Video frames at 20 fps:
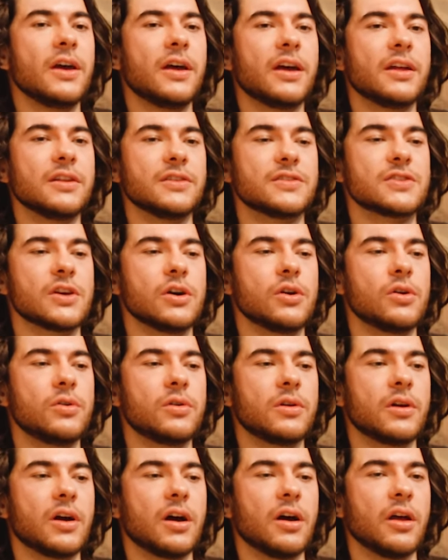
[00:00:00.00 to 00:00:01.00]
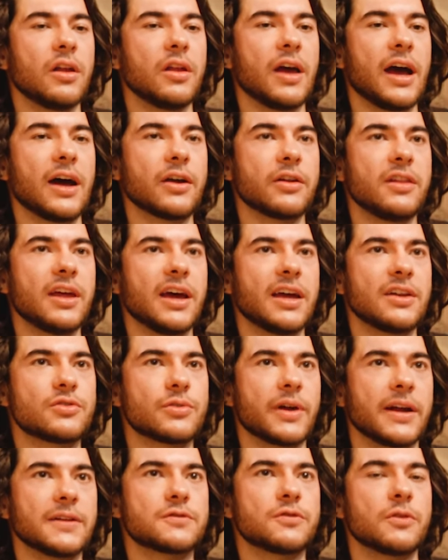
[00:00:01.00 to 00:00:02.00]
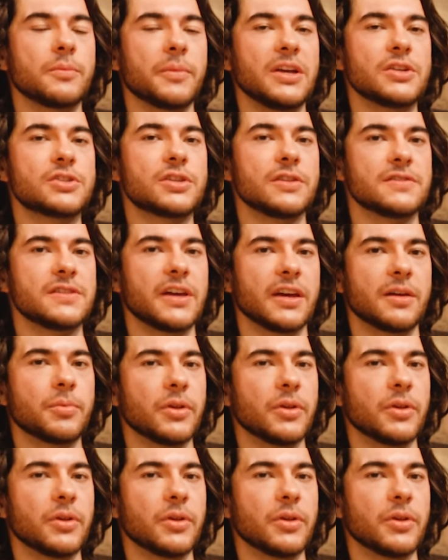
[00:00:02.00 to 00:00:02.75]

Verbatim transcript: And so, uh, how did that transformation take